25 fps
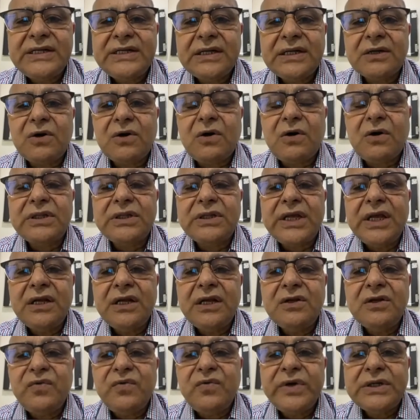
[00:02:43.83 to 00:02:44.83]
or the
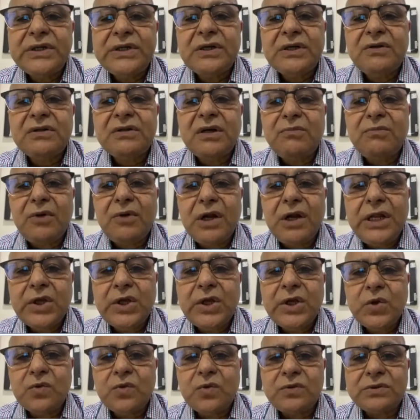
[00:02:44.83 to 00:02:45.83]
innovator of the
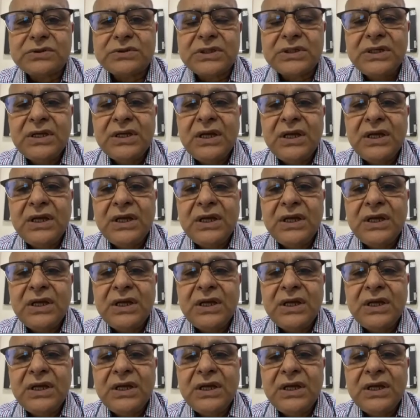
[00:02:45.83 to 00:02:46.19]
molecules,